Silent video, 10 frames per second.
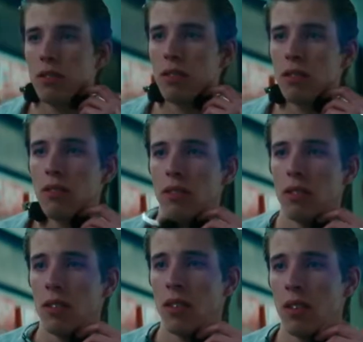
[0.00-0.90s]

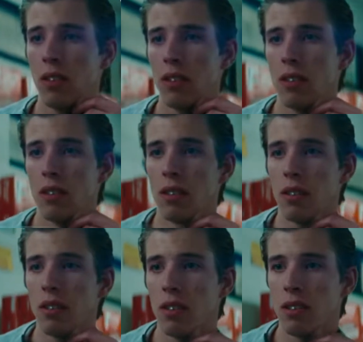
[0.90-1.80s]

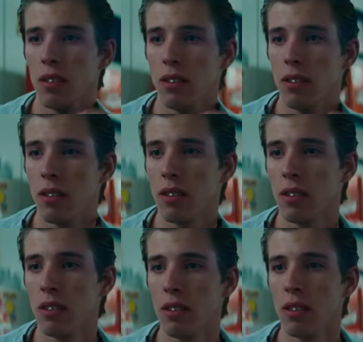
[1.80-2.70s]

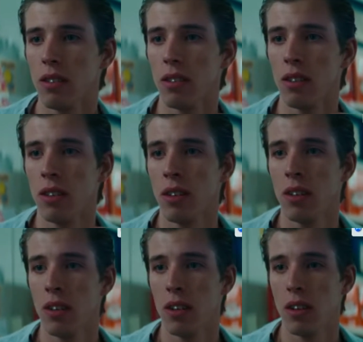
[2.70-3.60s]

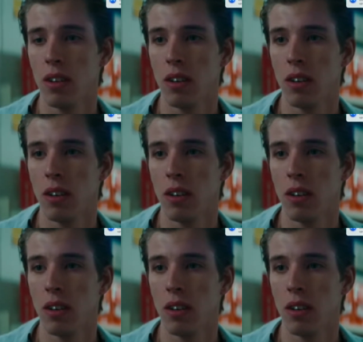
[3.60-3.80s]
(silence)